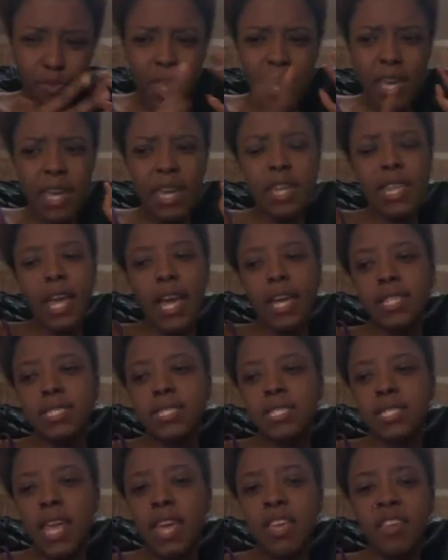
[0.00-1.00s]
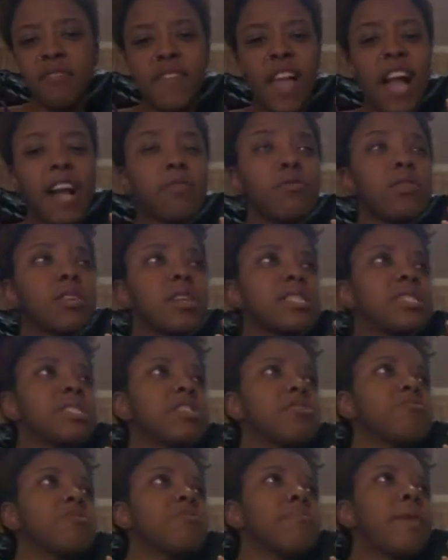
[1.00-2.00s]
And Anais is like, if y'all going to
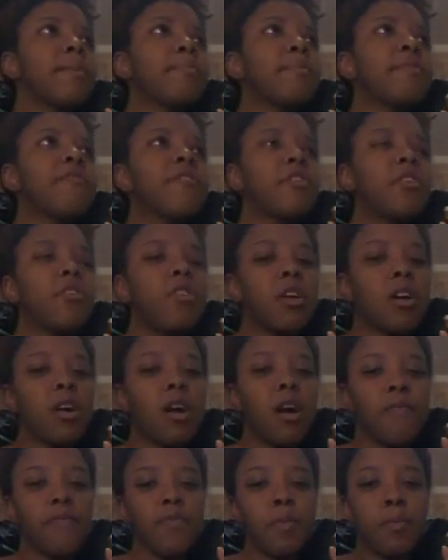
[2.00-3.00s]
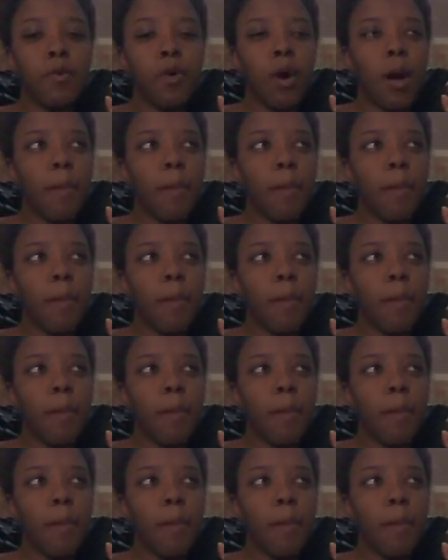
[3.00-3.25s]
continue to make me feel uncomfortable,